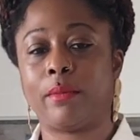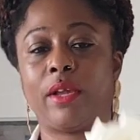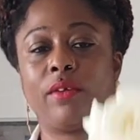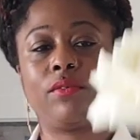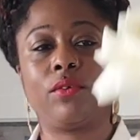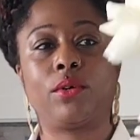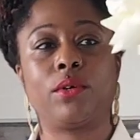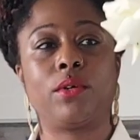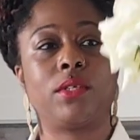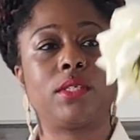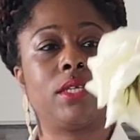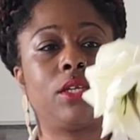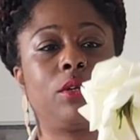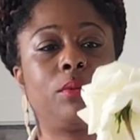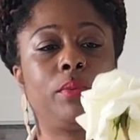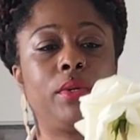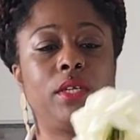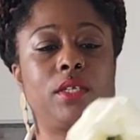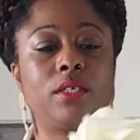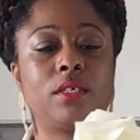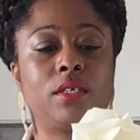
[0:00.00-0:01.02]
my floral
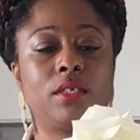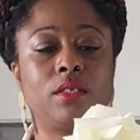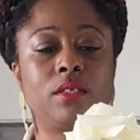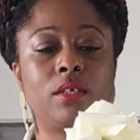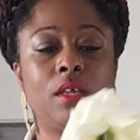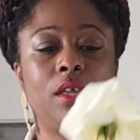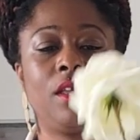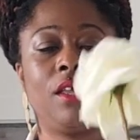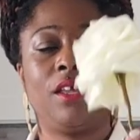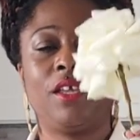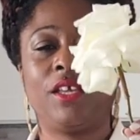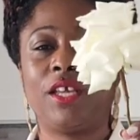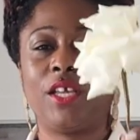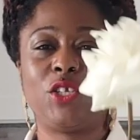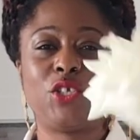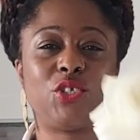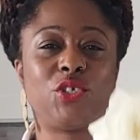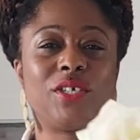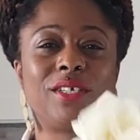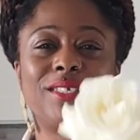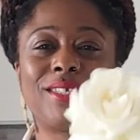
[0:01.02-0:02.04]
centerpieces.
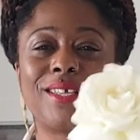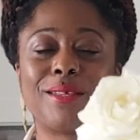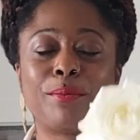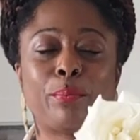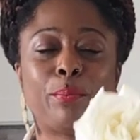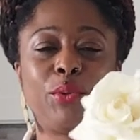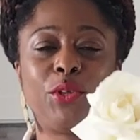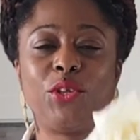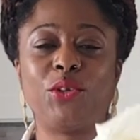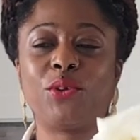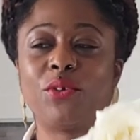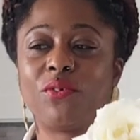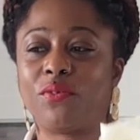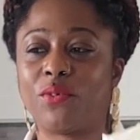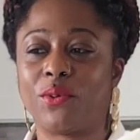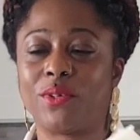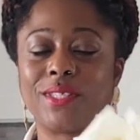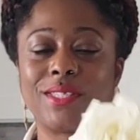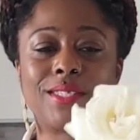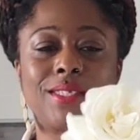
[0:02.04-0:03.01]
It's just beautiful, it's